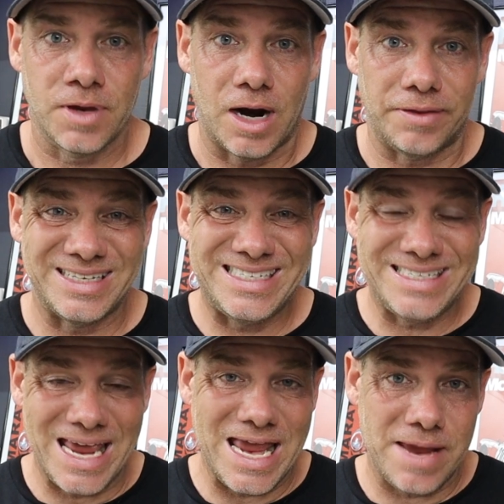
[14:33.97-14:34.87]
are the
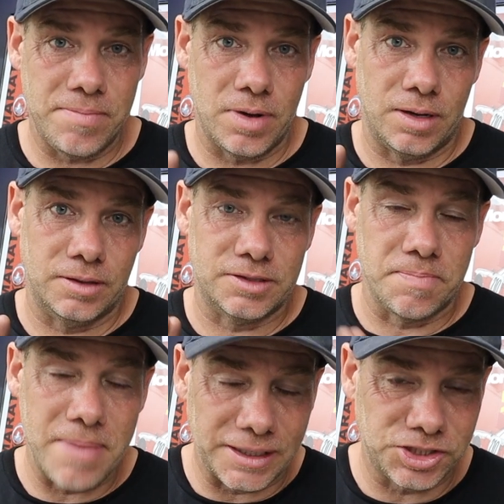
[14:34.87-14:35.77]
same
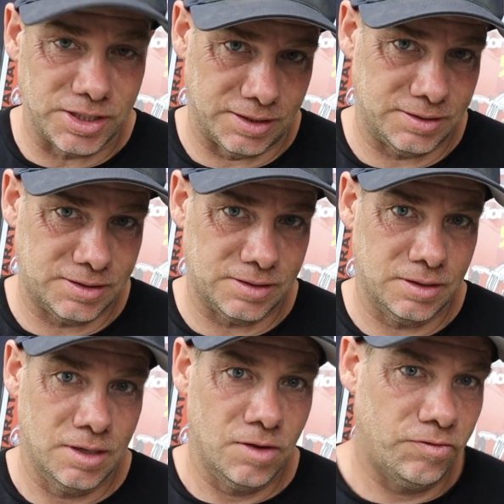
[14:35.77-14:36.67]
dimensions
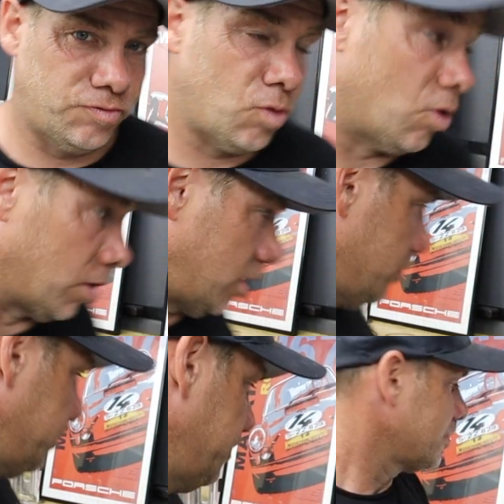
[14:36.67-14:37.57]
for
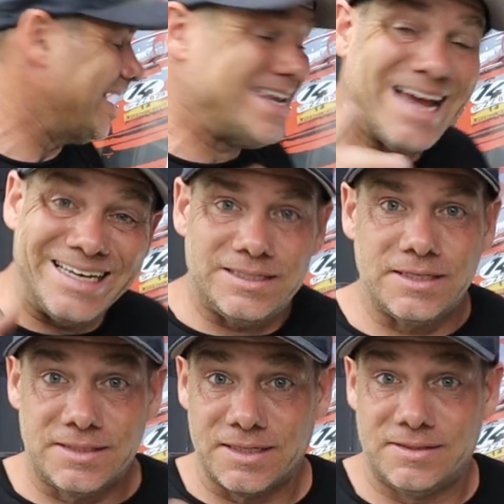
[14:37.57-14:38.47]
a
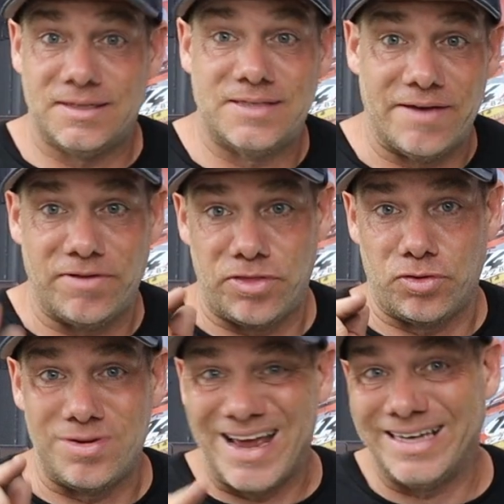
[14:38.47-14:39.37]
1967
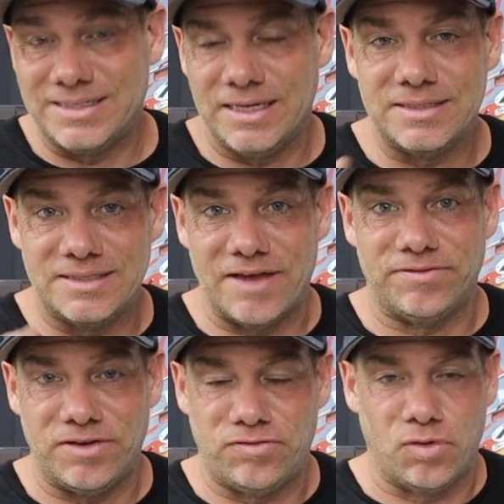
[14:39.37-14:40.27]
through
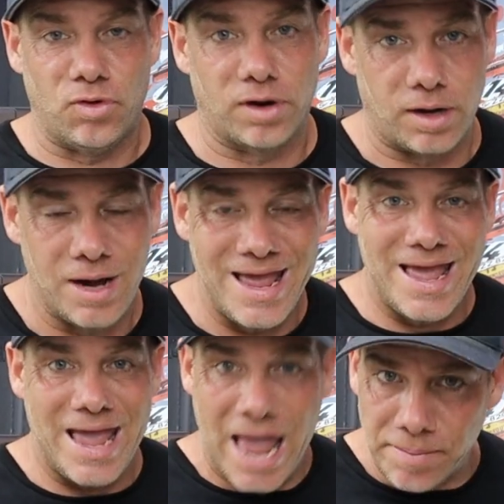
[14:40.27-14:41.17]
1974
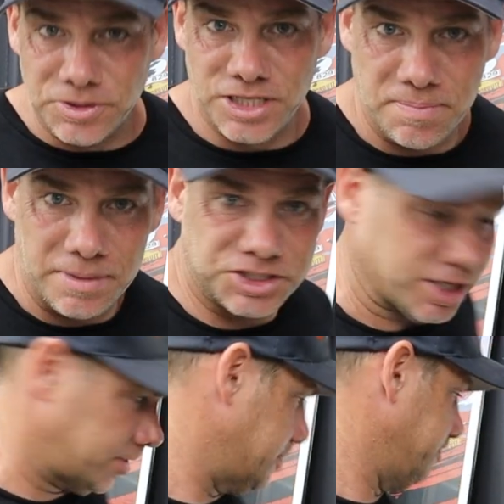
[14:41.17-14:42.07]
MG
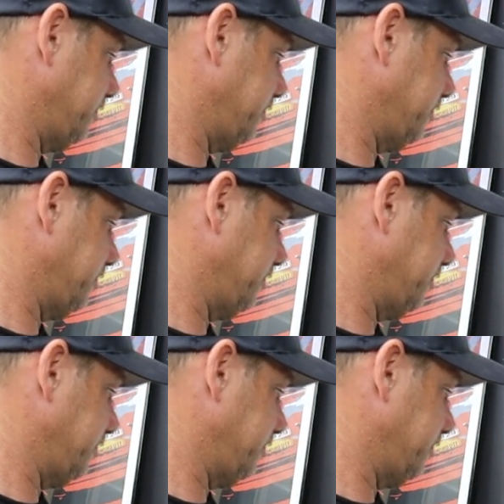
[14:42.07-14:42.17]
Midget,